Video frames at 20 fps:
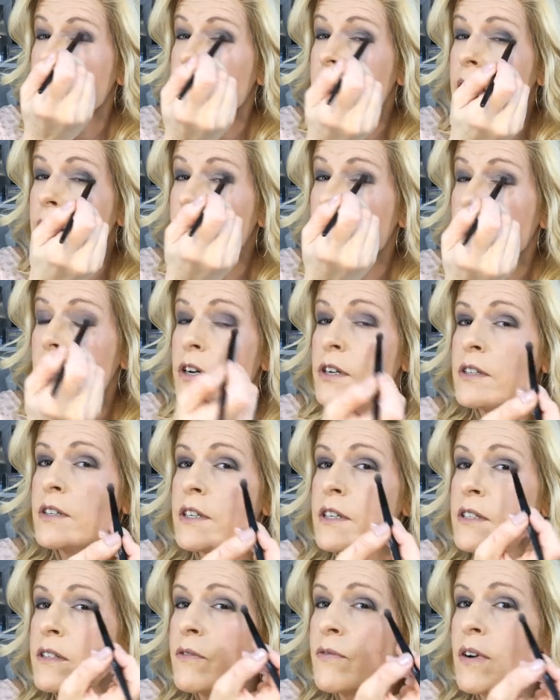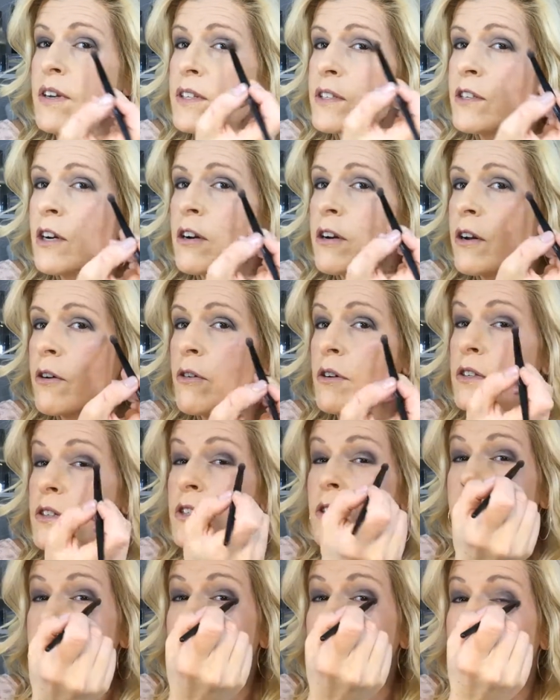inward, because if I start going
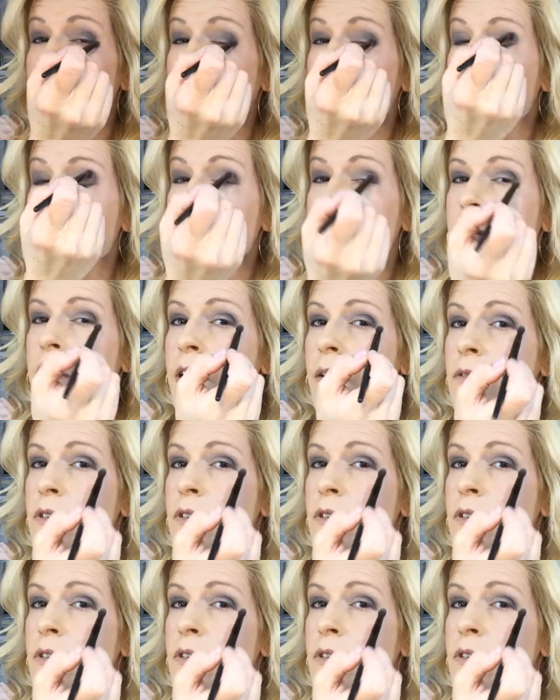too far out here,